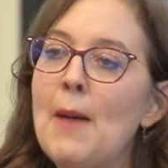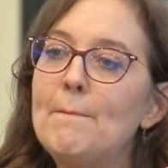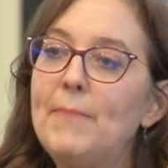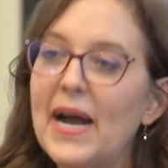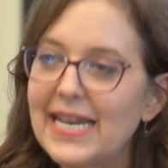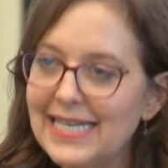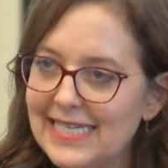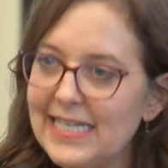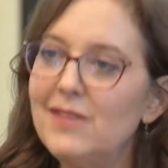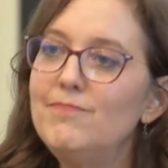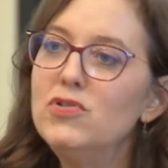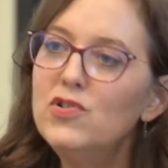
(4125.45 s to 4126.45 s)
but it
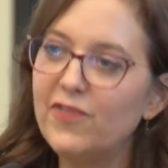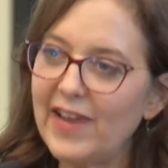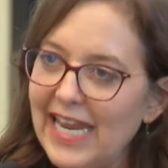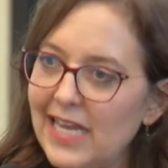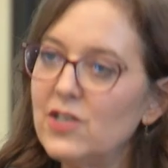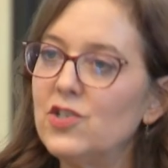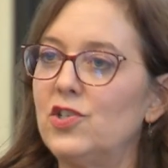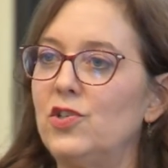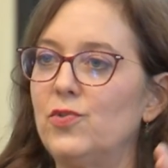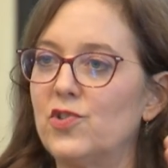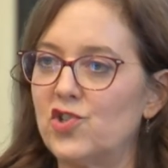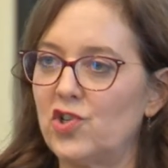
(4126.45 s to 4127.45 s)
did move
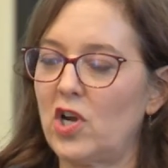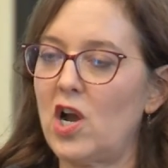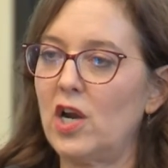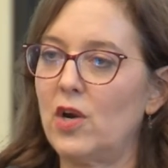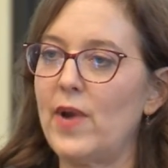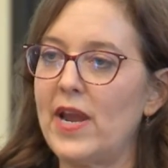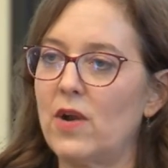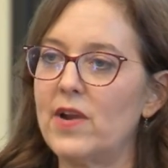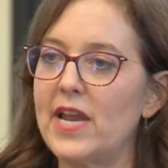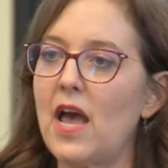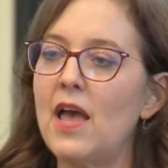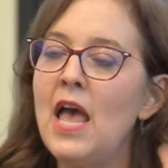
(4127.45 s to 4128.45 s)
into the Chicago
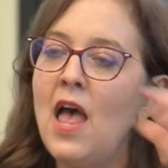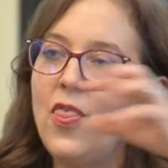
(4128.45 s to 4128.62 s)
area.